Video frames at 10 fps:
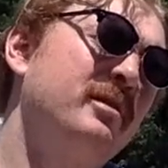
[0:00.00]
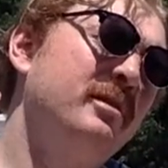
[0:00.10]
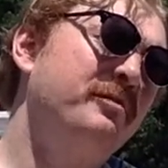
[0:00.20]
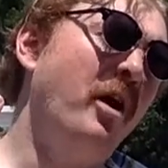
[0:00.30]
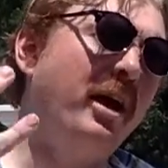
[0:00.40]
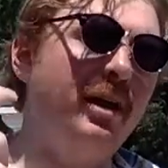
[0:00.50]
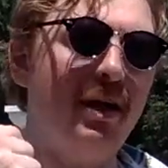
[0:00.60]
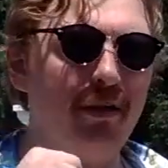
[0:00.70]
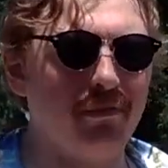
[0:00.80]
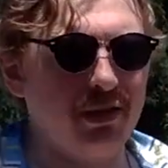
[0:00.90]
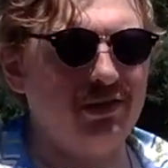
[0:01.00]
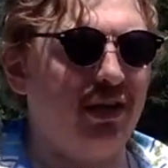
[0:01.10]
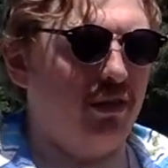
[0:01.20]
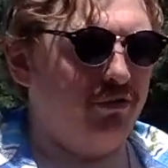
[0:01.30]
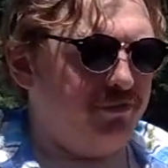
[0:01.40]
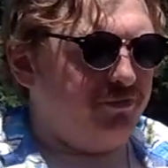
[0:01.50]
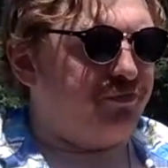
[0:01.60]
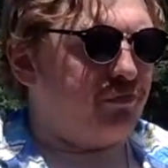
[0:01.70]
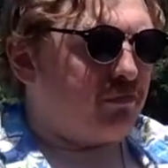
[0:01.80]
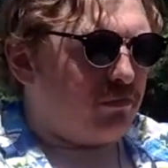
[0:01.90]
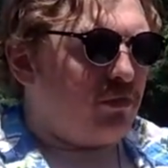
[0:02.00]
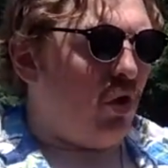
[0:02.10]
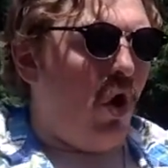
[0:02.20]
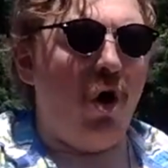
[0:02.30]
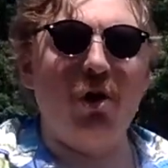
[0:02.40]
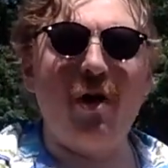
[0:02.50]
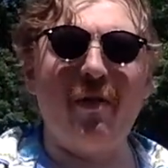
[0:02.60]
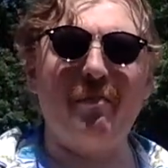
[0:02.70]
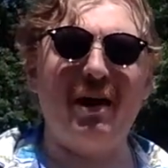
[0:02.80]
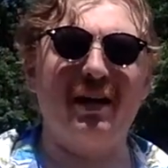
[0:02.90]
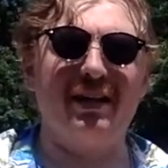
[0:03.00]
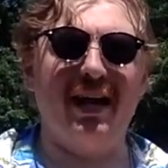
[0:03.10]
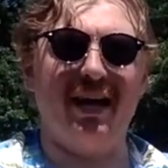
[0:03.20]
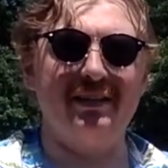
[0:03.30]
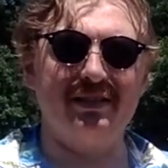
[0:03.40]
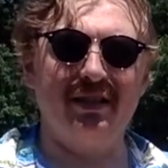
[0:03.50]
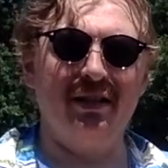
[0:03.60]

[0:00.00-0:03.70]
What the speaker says: Frankie, myself, all on the podcast.